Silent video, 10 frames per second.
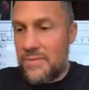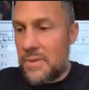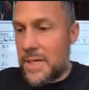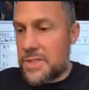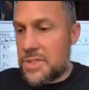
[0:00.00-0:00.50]
the
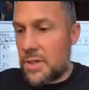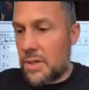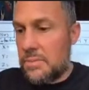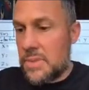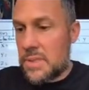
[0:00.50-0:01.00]
best
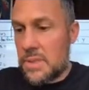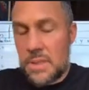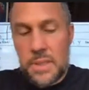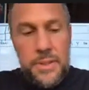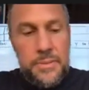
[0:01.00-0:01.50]
terms
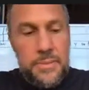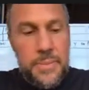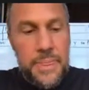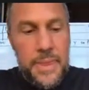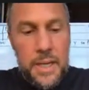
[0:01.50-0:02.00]

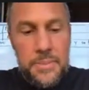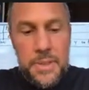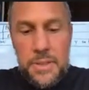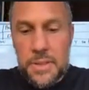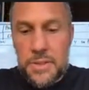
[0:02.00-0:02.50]

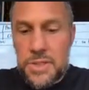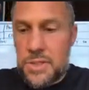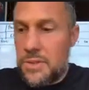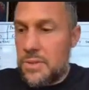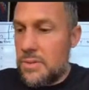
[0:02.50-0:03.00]
that you can
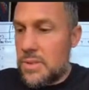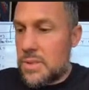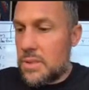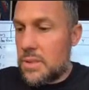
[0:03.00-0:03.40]
choose.